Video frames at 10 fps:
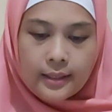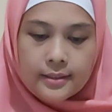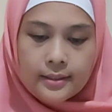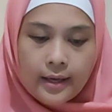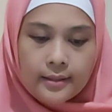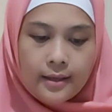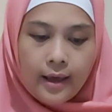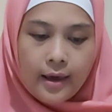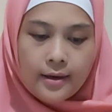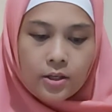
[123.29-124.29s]

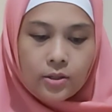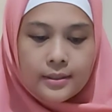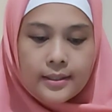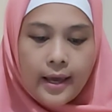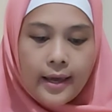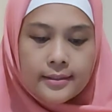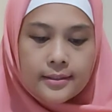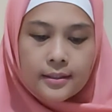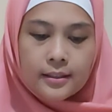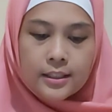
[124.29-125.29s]
DNA
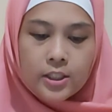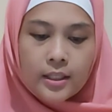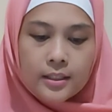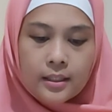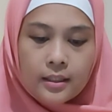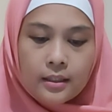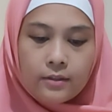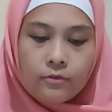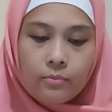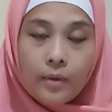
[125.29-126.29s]
contains the genetic
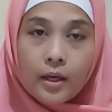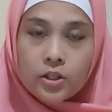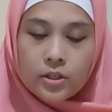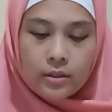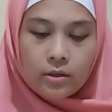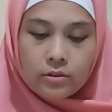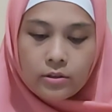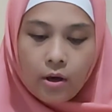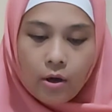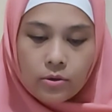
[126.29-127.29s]
information or
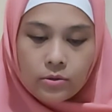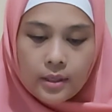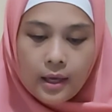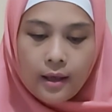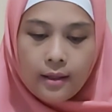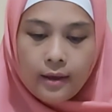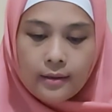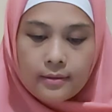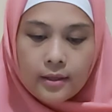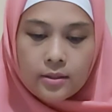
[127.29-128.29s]
code
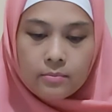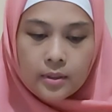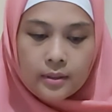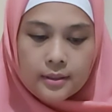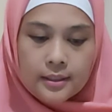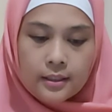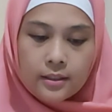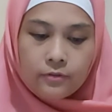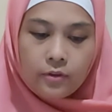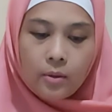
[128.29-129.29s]
that determines the
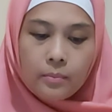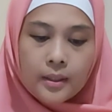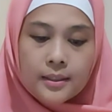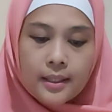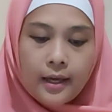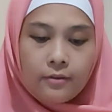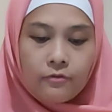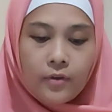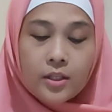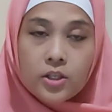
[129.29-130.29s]
development
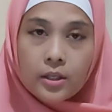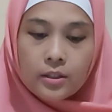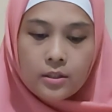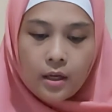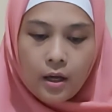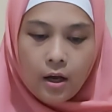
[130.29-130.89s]
and function